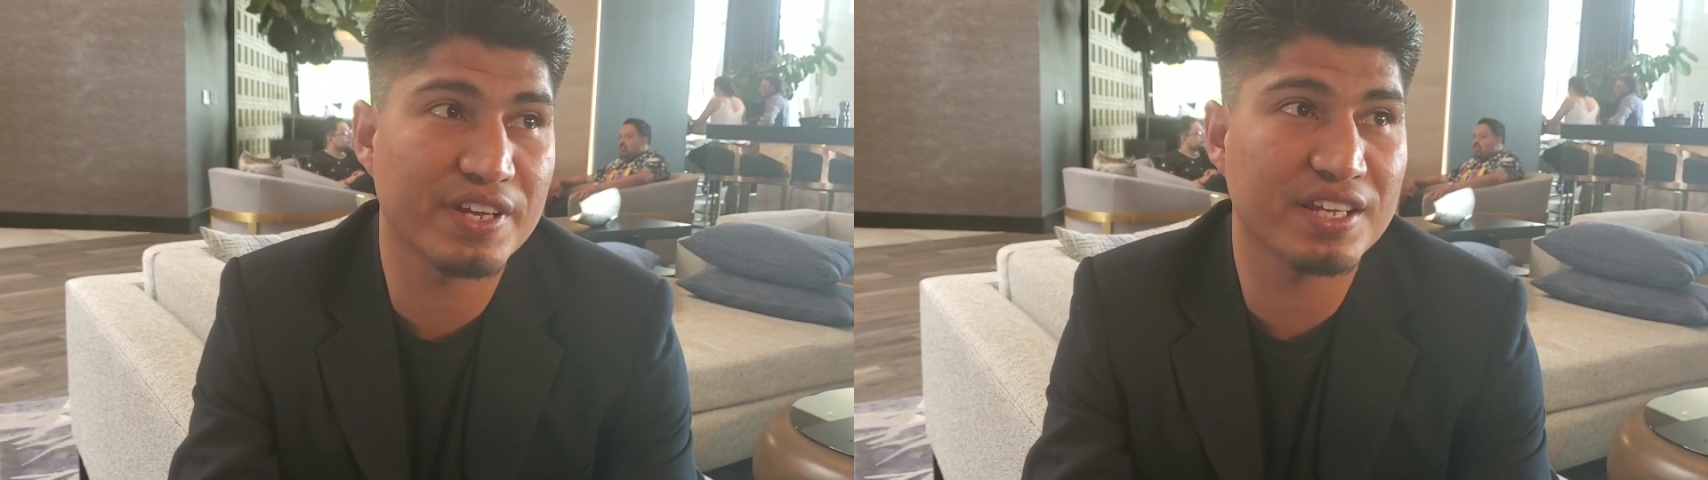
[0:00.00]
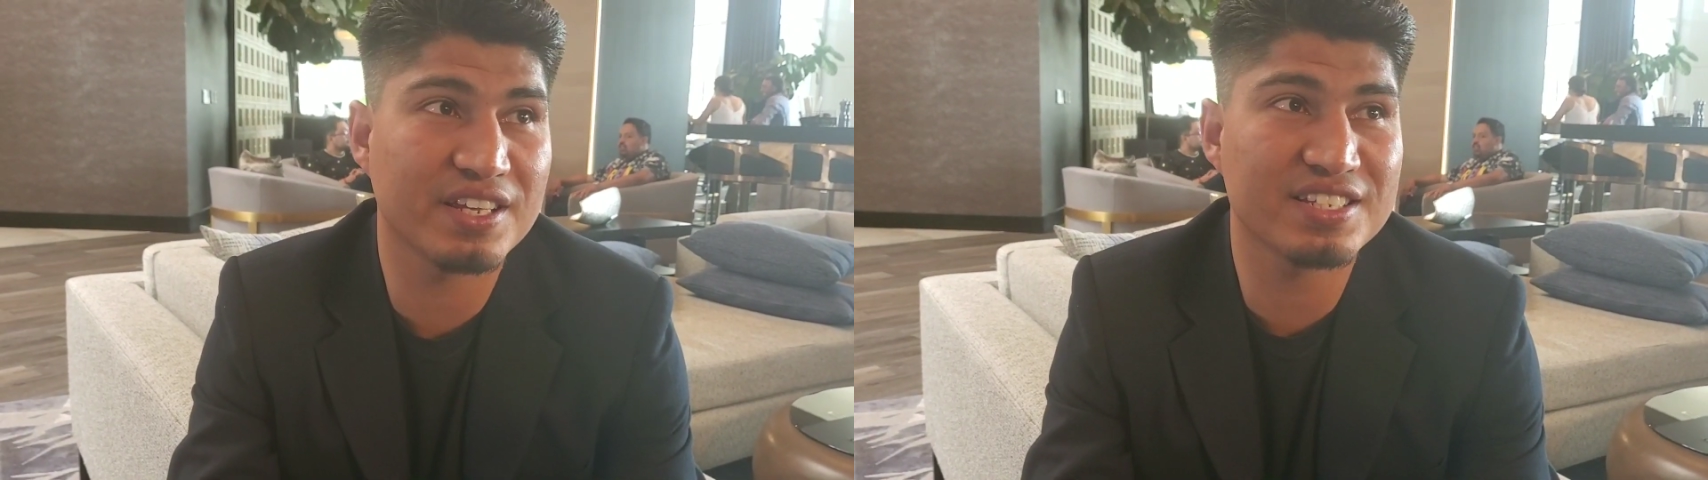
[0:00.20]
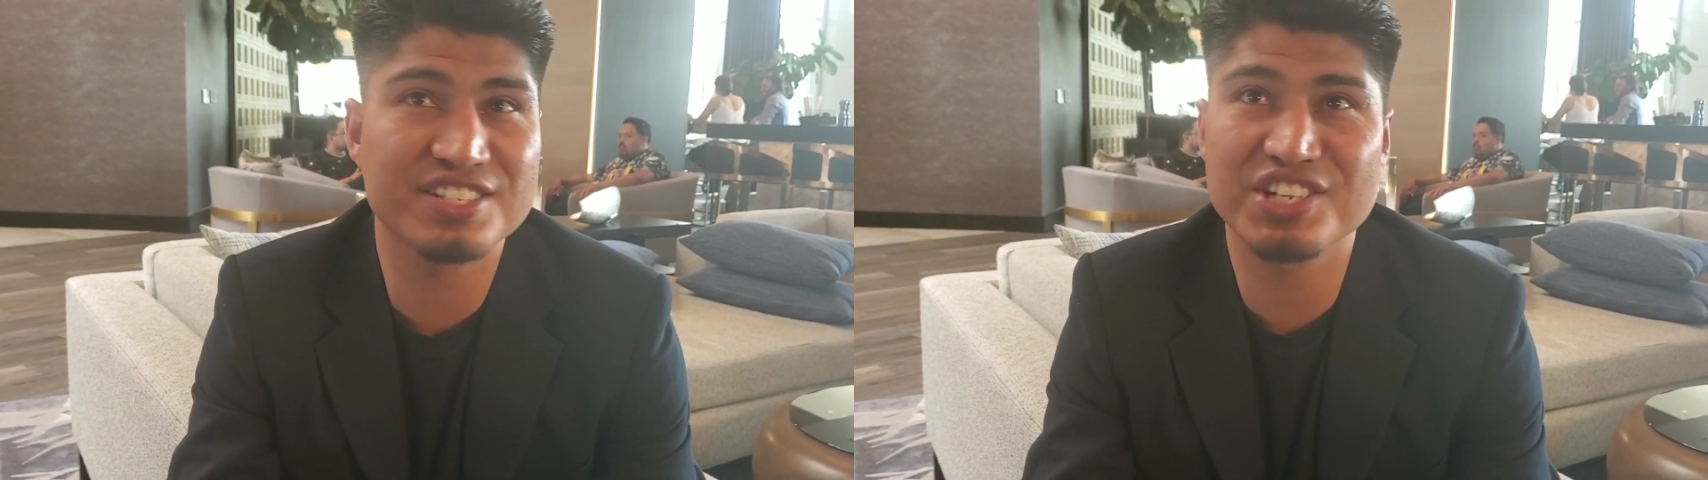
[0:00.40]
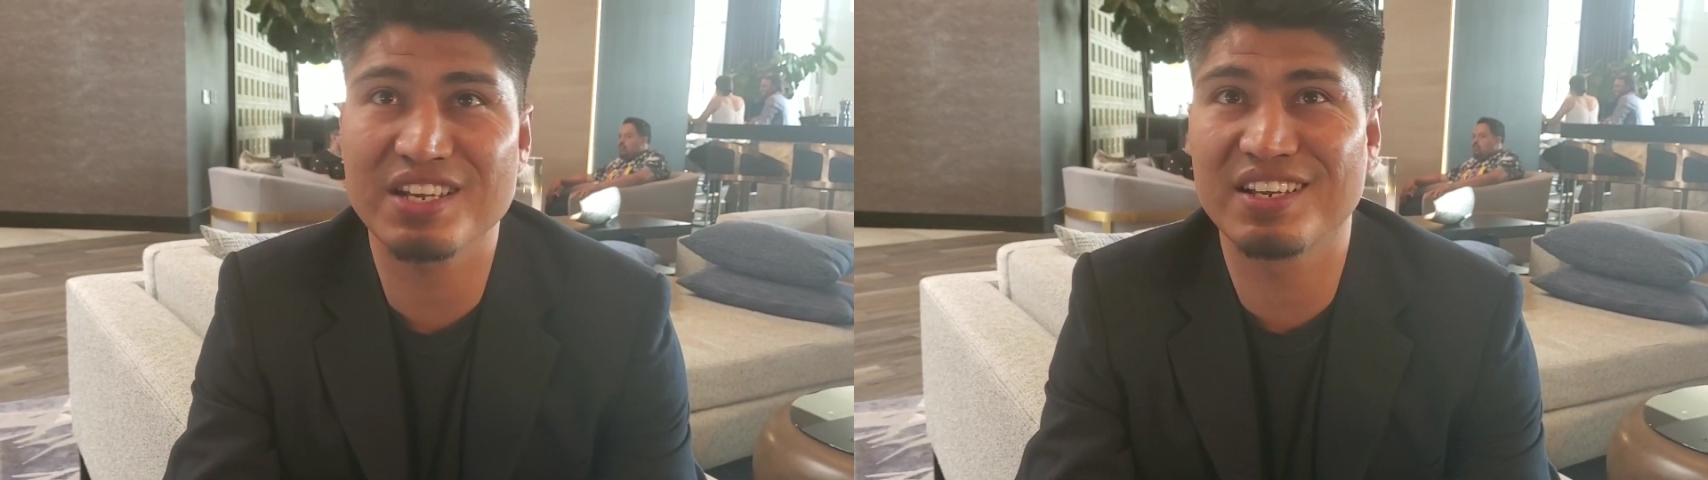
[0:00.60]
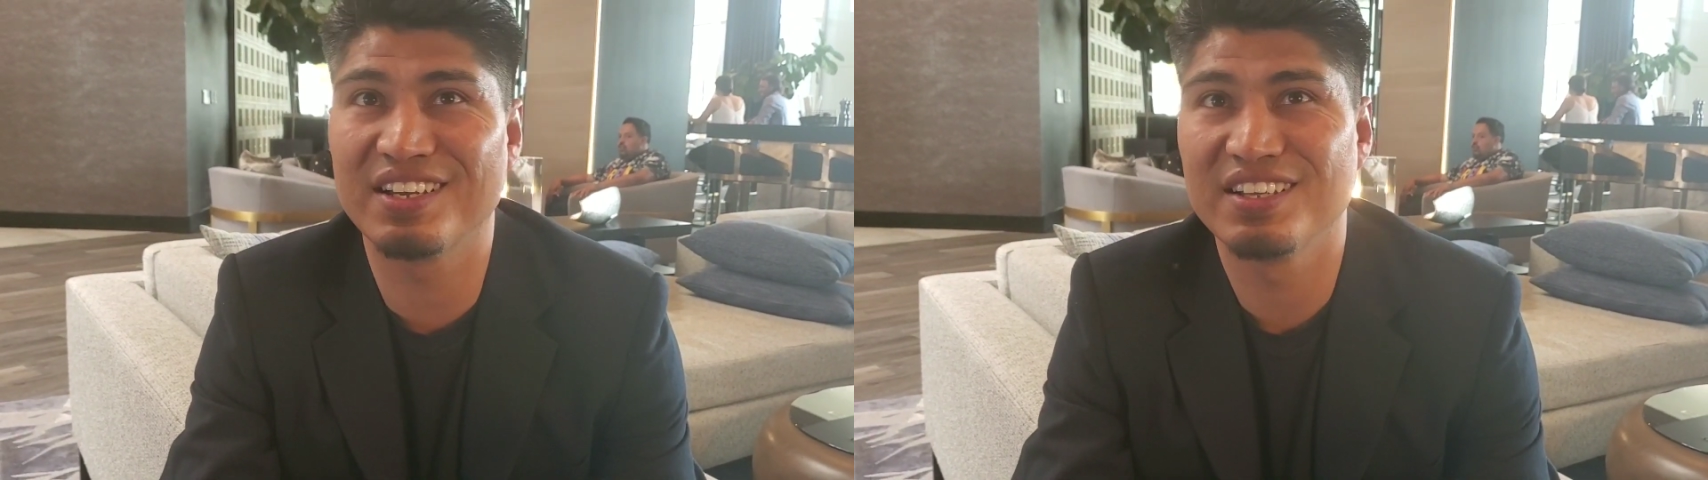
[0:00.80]
fit his
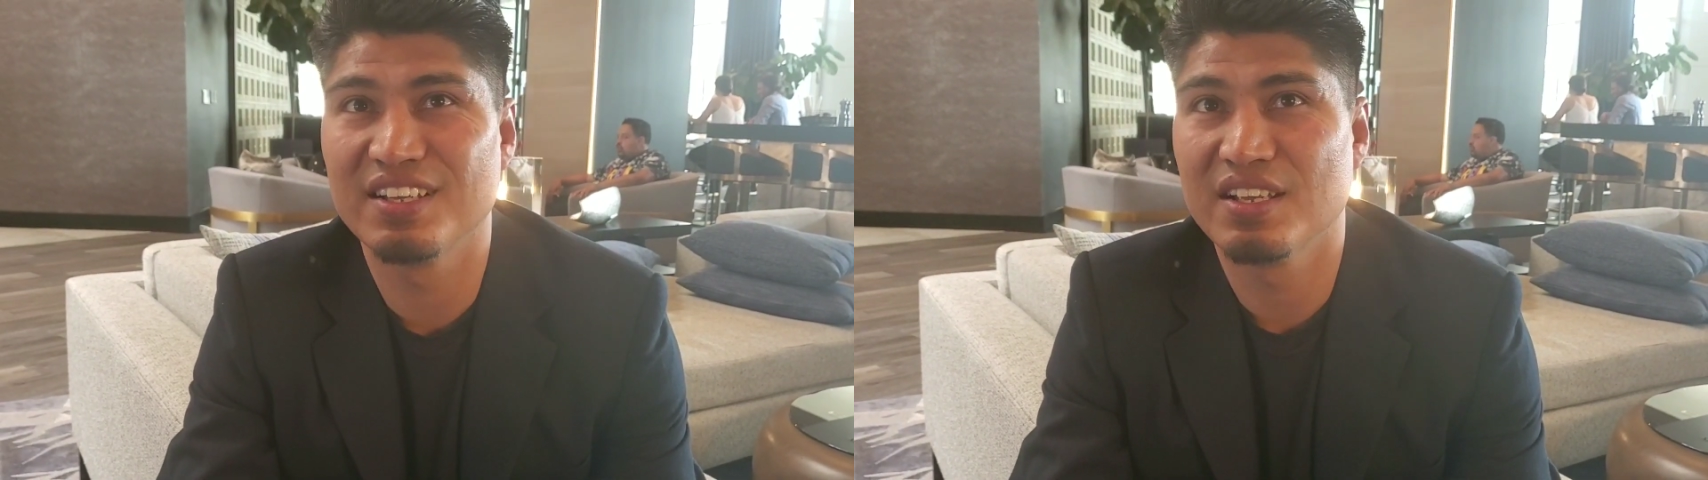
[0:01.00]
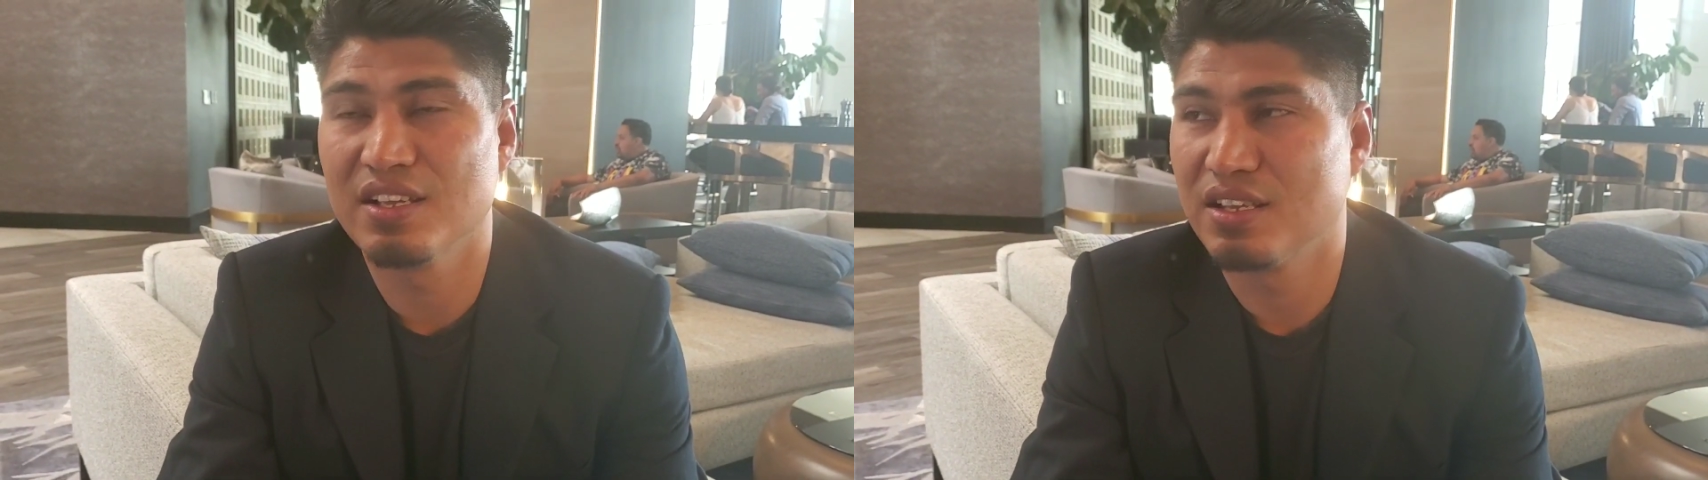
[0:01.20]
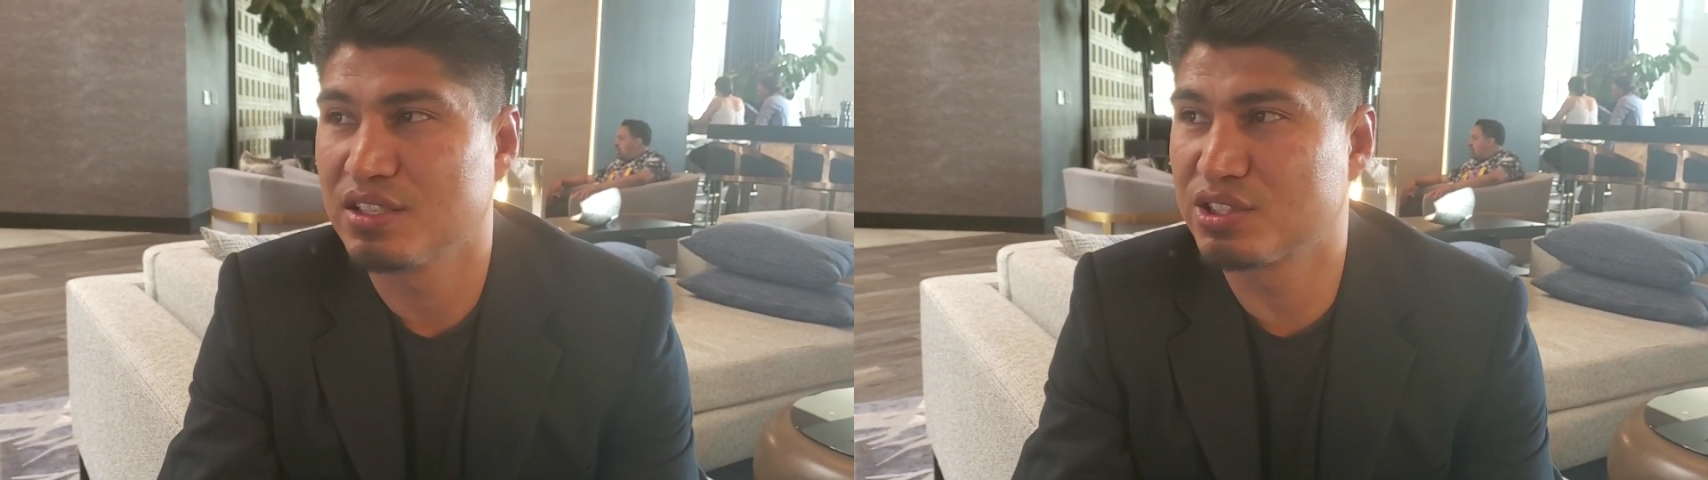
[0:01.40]
agenda.